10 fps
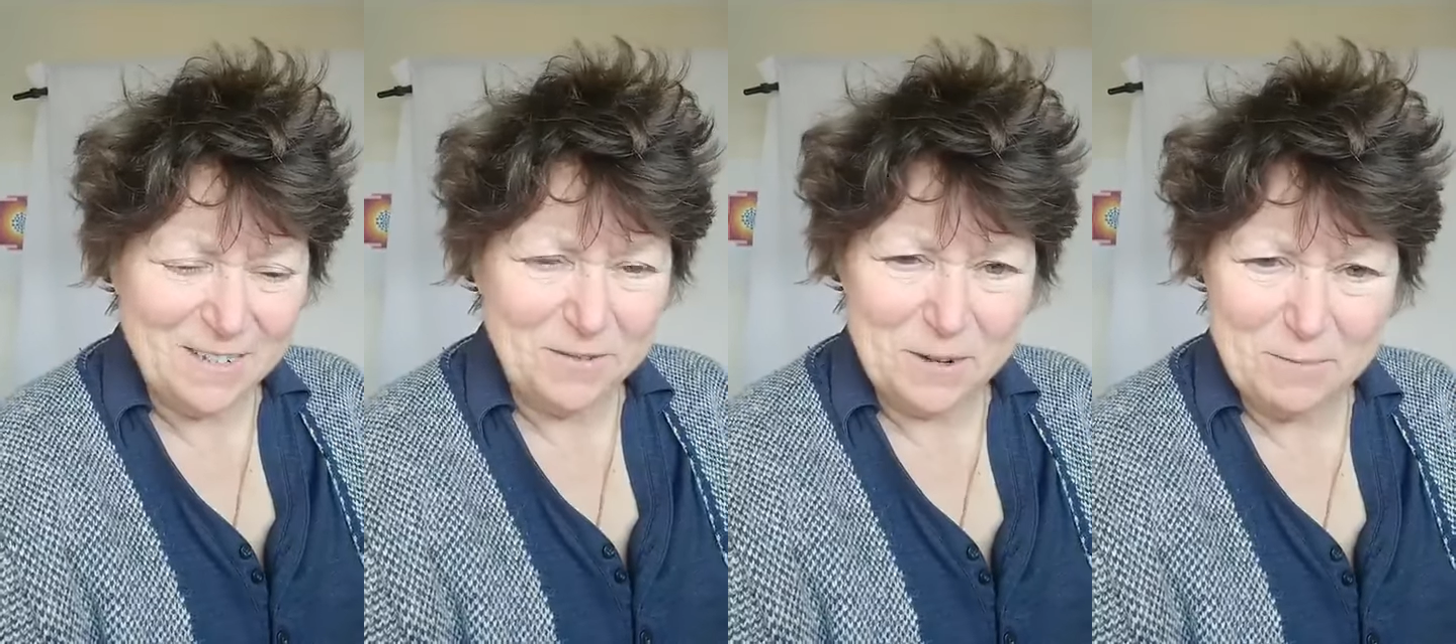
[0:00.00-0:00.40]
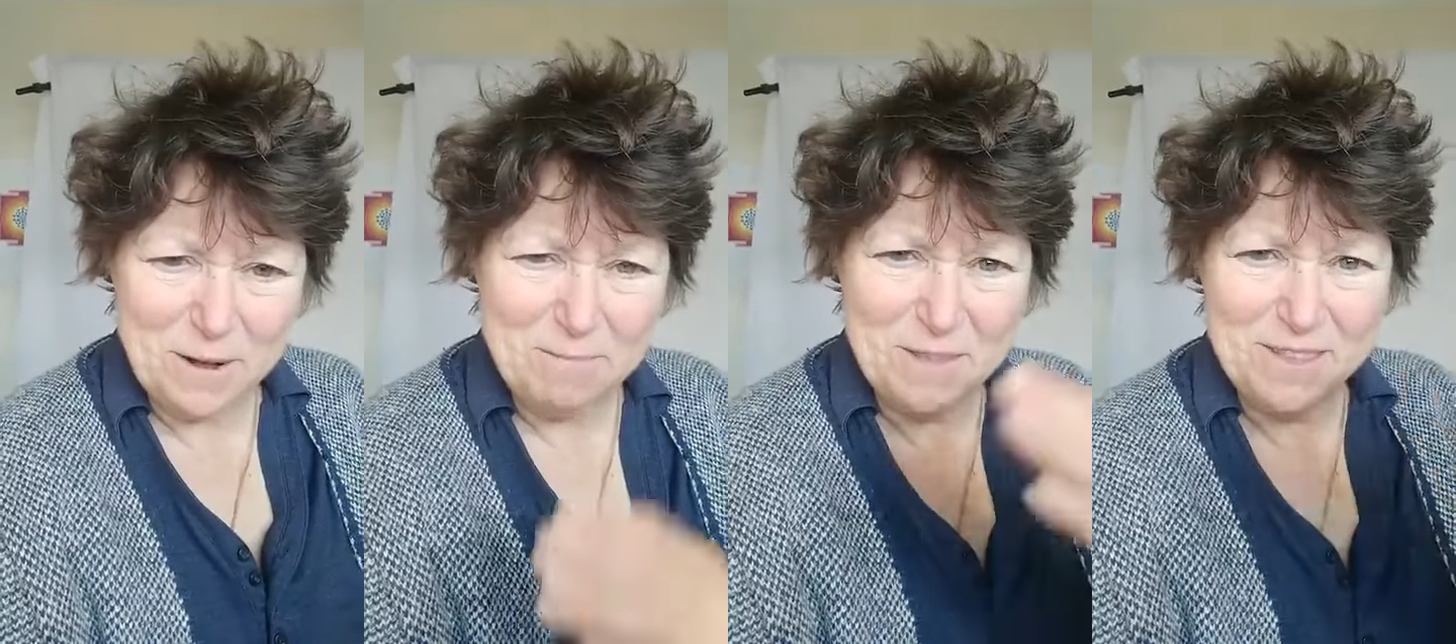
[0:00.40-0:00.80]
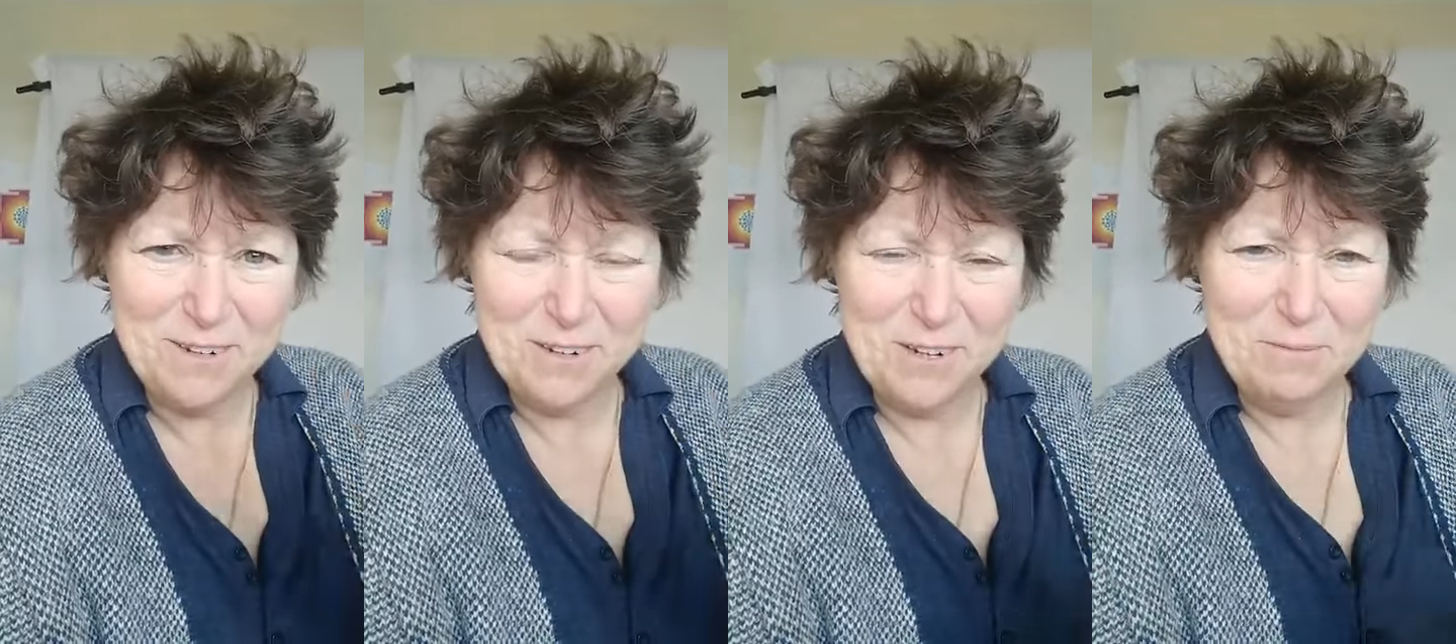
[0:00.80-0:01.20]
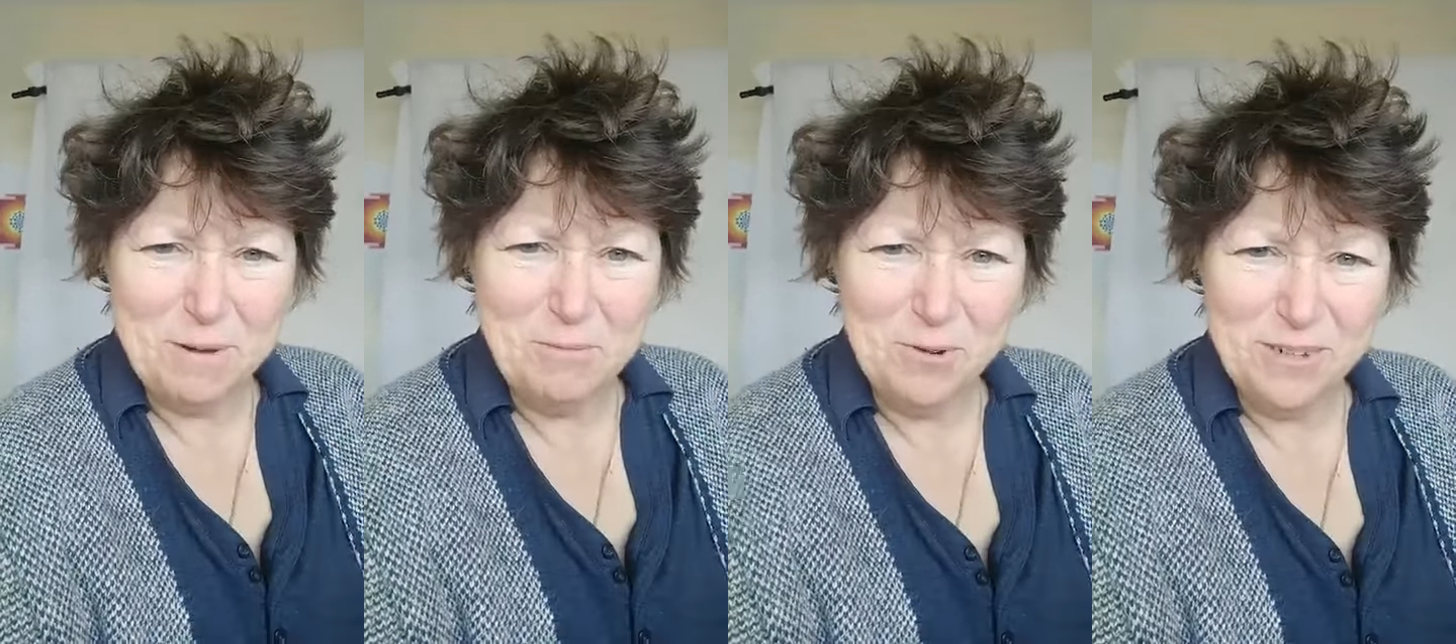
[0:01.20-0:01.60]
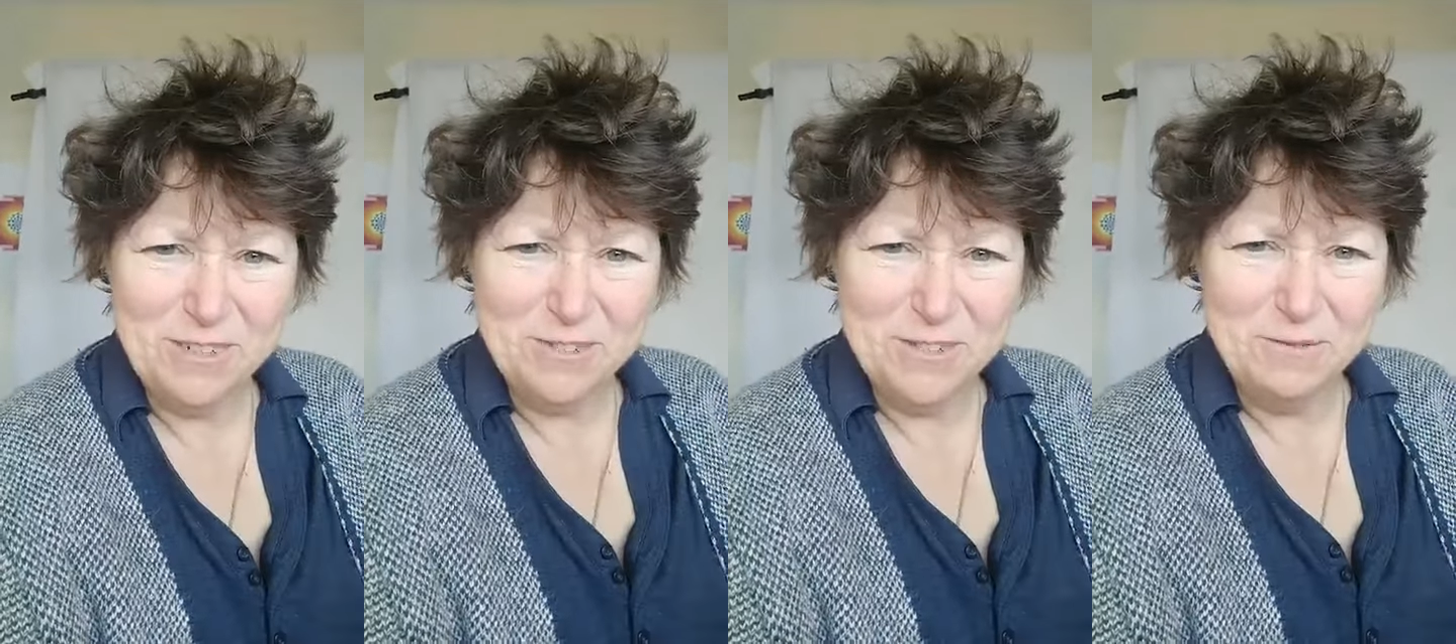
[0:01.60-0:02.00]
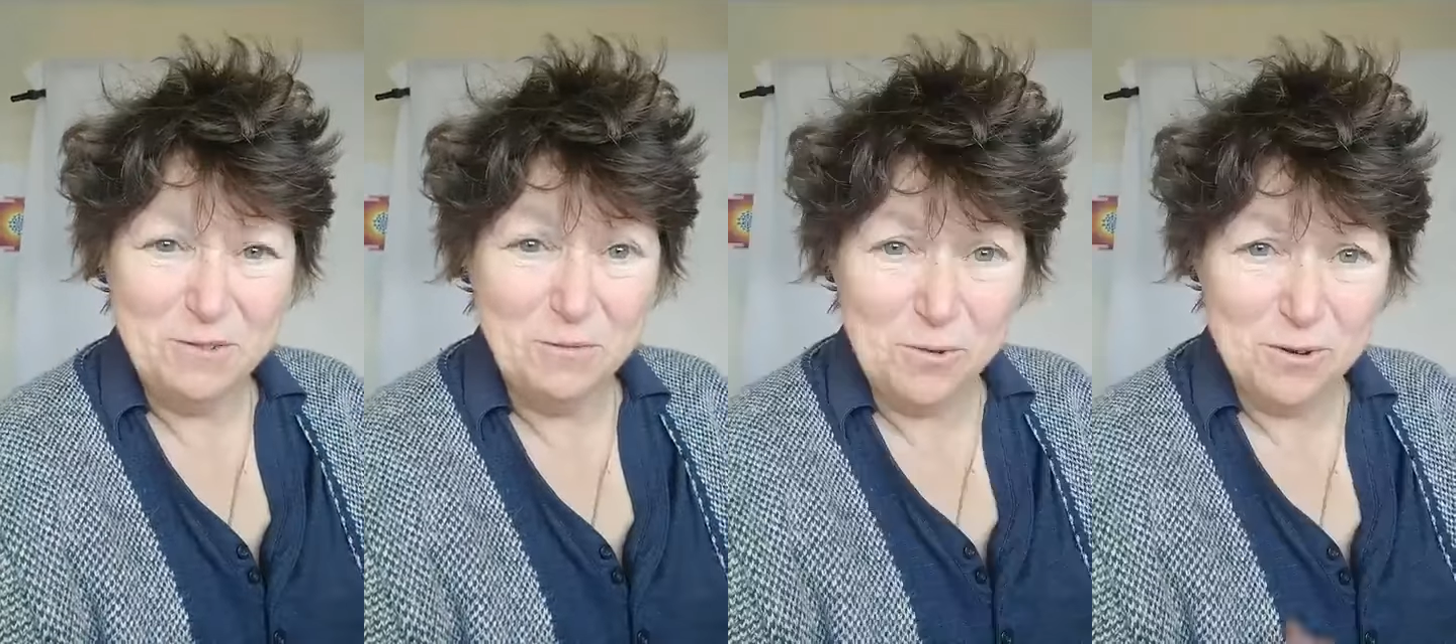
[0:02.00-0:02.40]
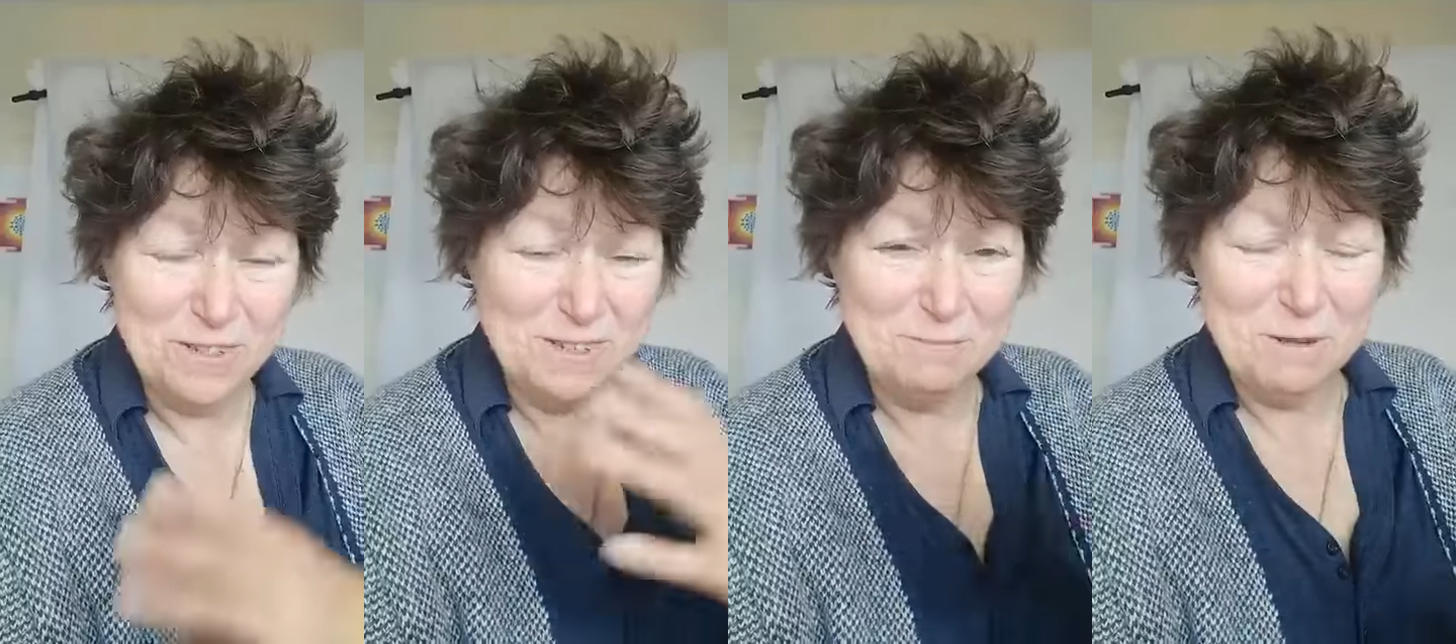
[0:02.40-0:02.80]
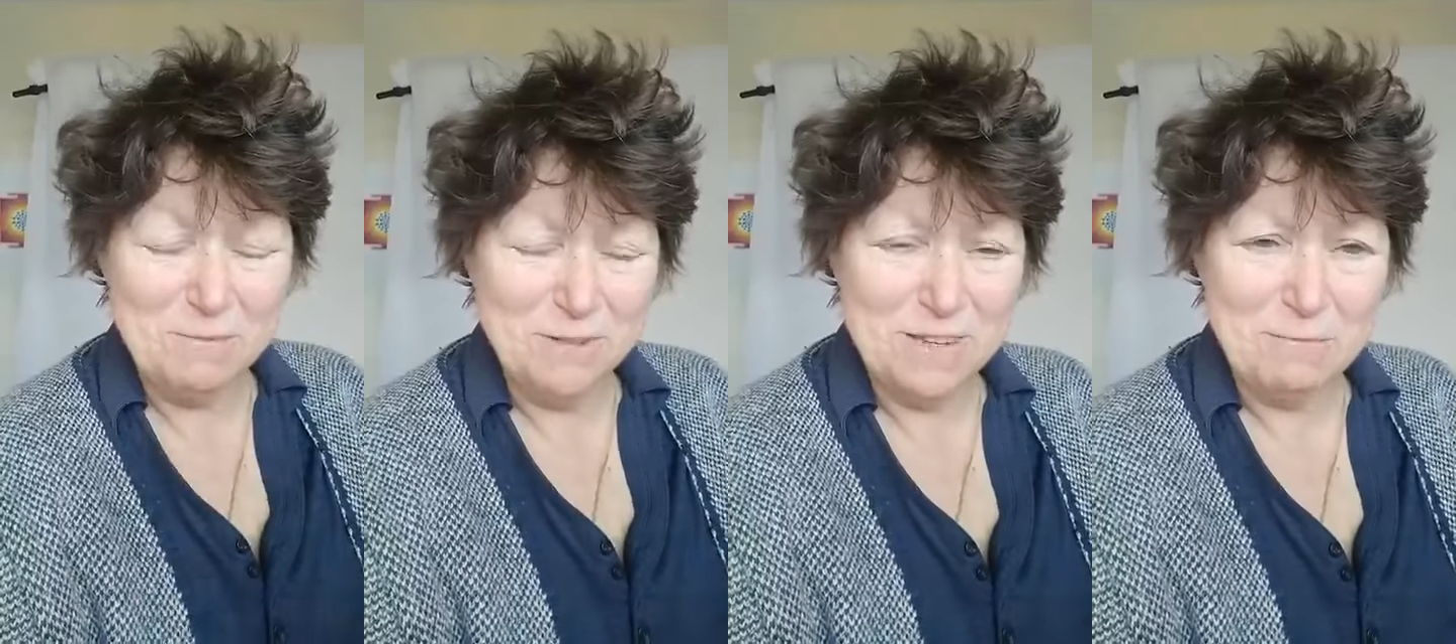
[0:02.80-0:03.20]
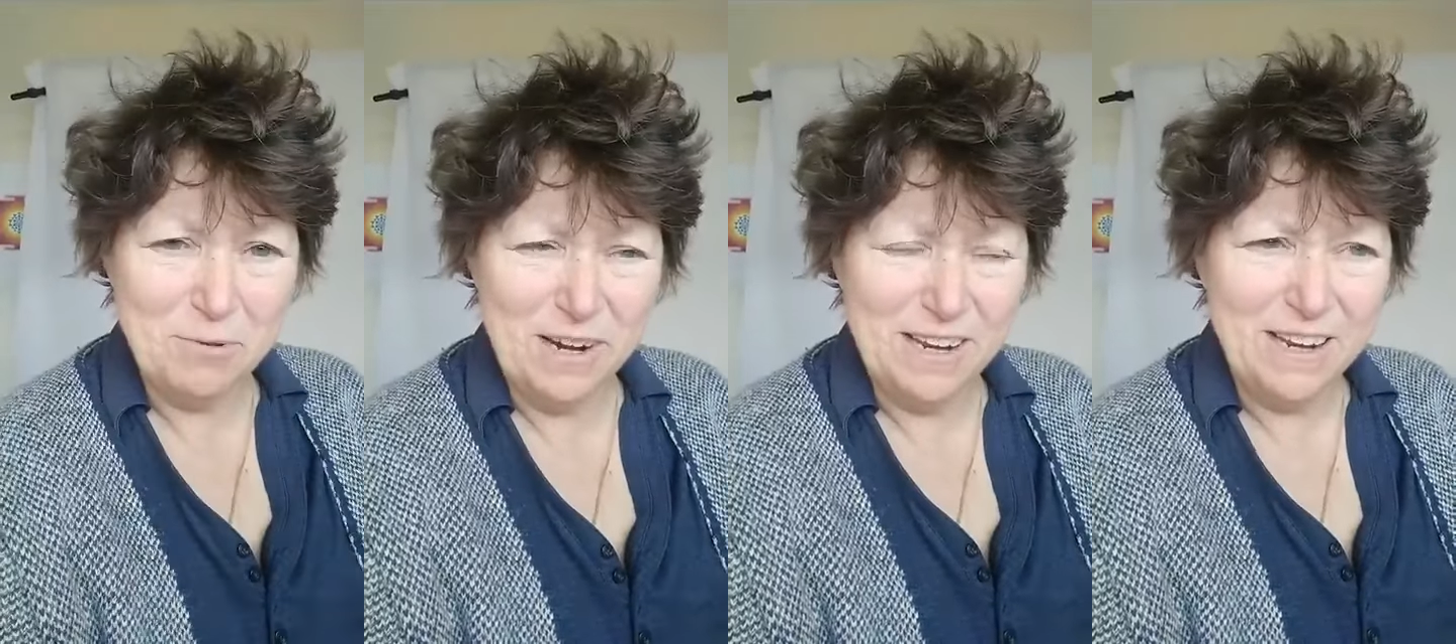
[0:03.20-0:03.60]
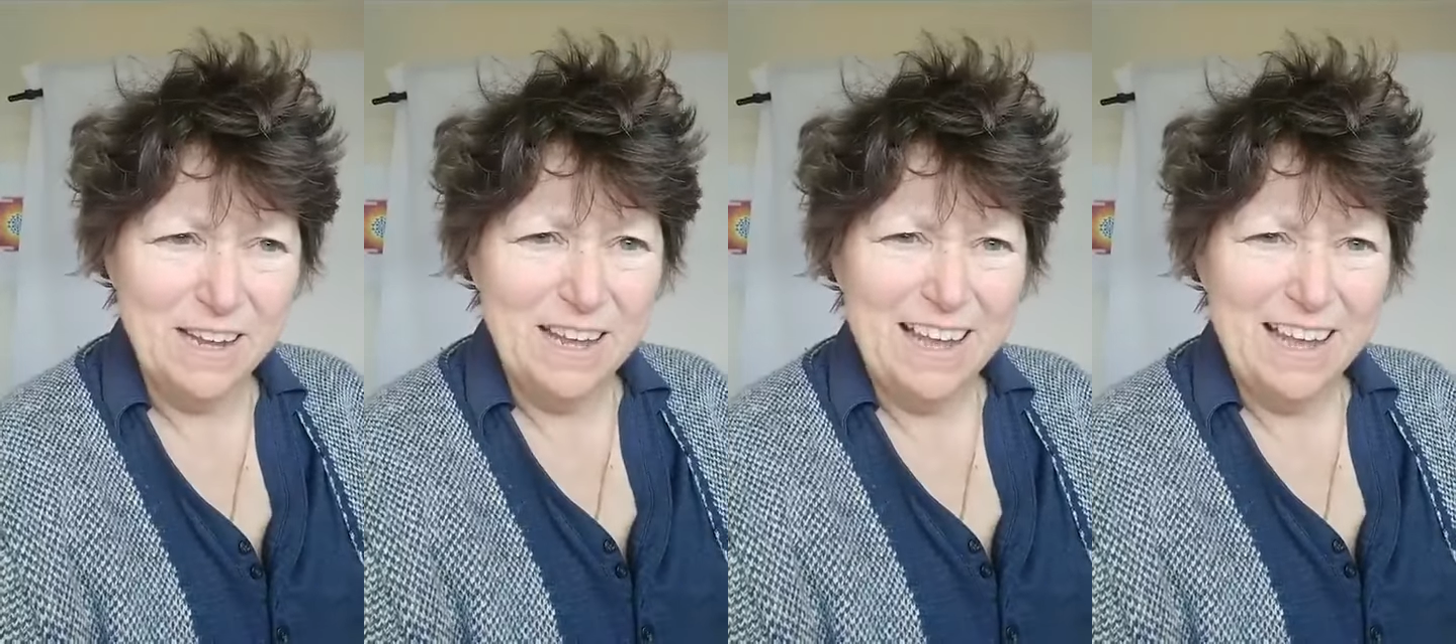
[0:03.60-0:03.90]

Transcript: have come up that there are going to be more issues of divorce and people separating.